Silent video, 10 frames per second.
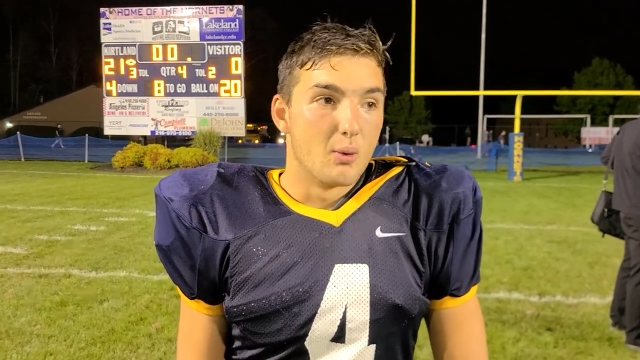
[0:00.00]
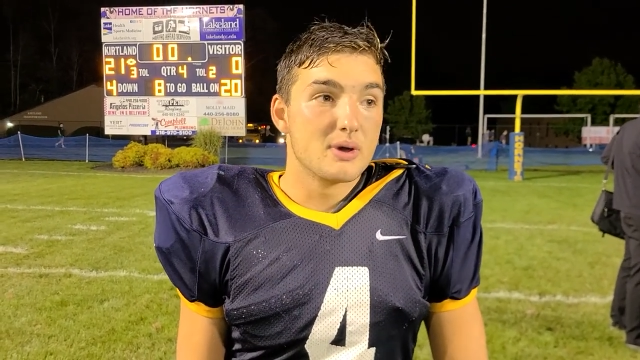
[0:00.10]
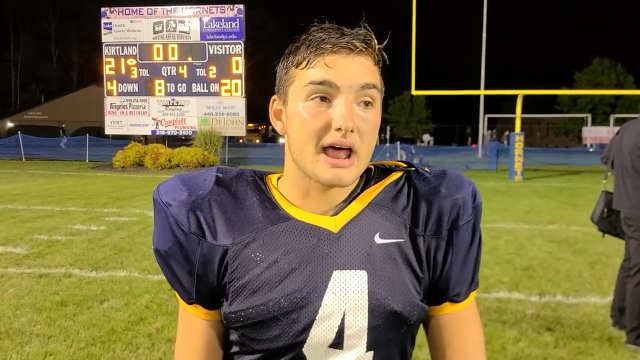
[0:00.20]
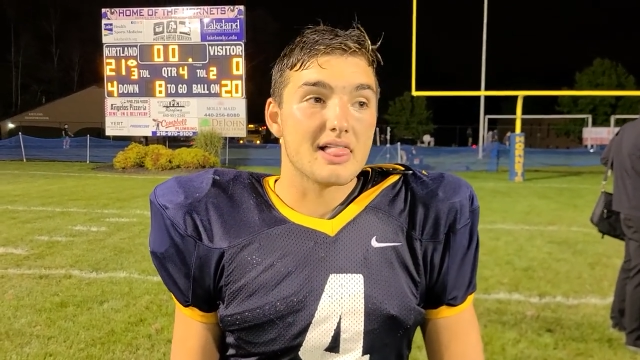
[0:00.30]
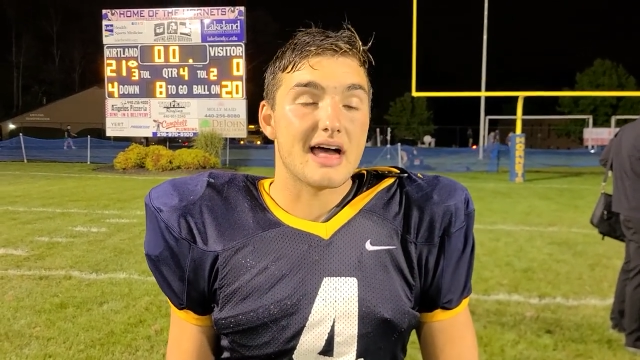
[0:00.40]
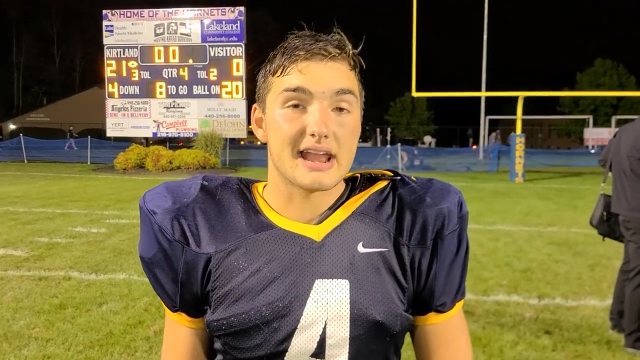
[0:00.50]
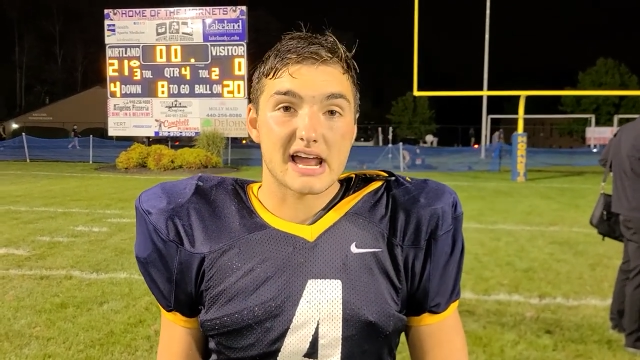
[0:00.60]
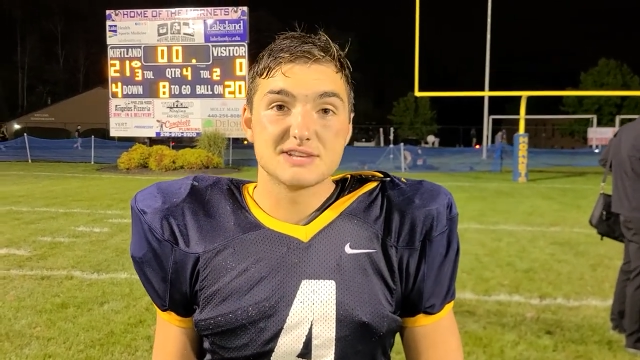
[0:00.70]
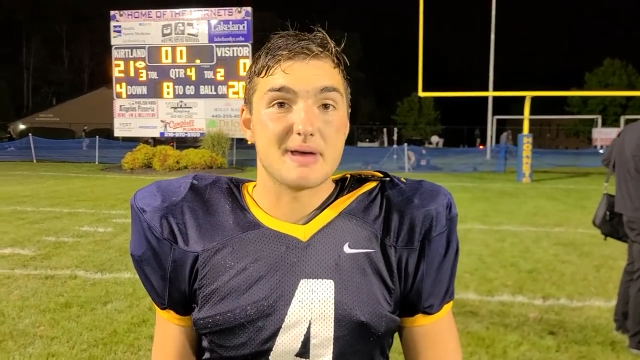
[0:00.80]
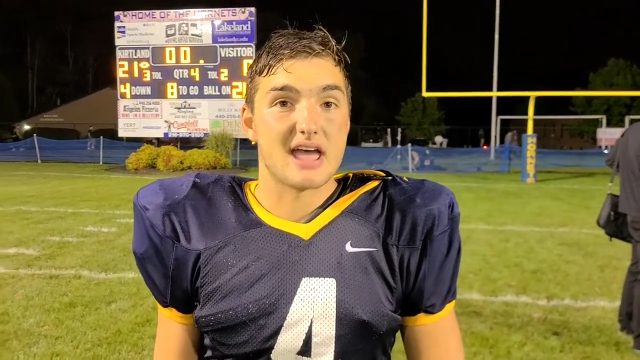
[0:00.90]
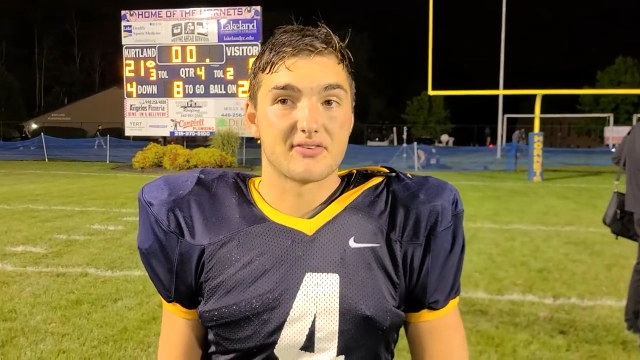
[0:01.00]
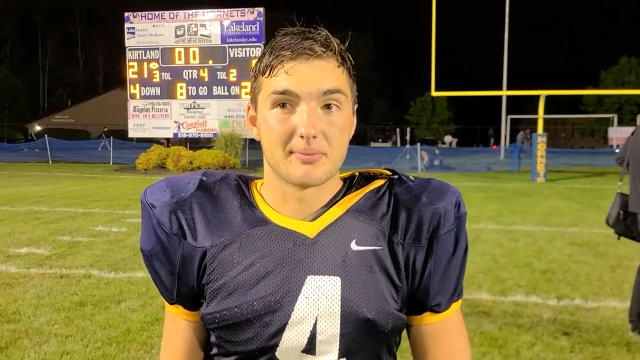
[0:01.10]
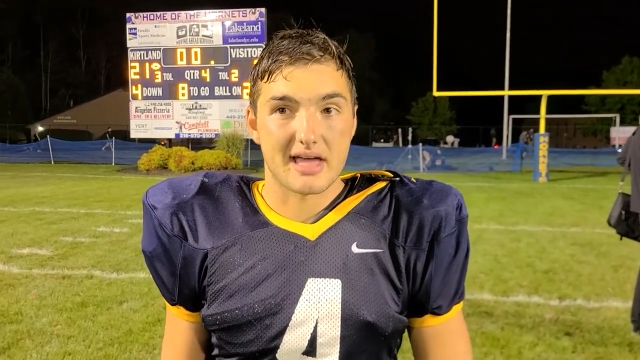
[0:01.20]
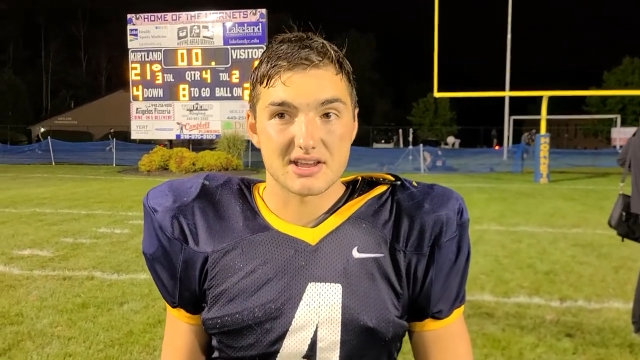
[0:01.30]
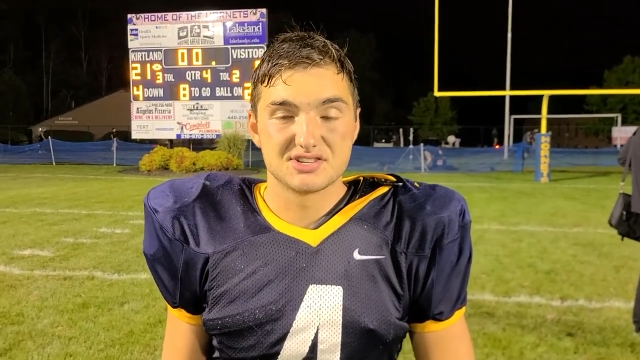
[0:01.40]
We got a lot of guys back from
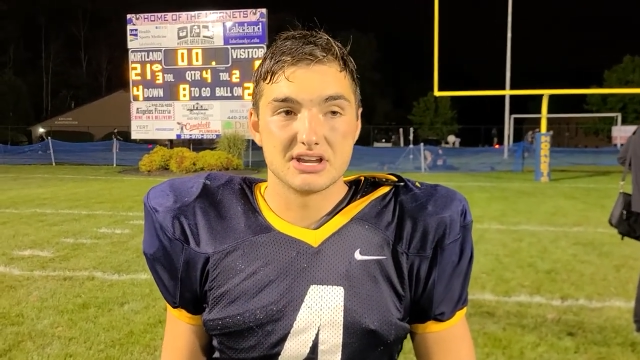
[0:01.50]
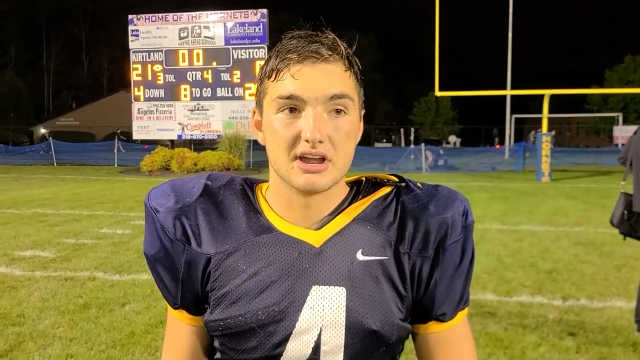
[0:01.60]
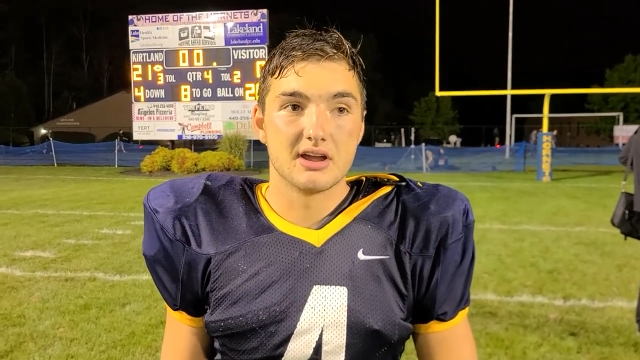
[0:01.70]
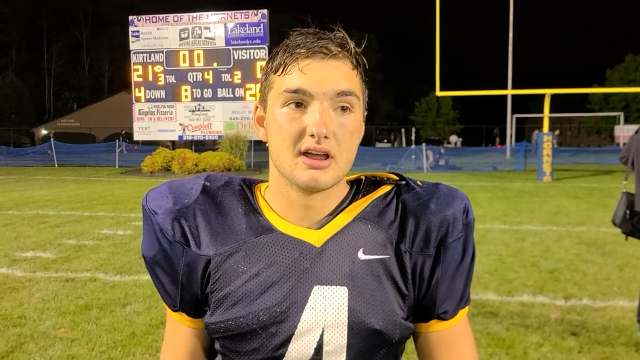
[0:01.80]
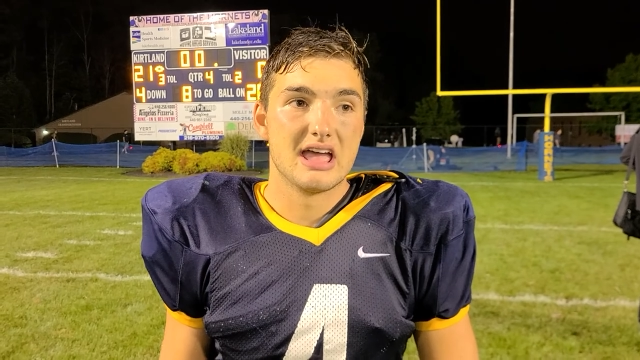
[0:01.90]
last year.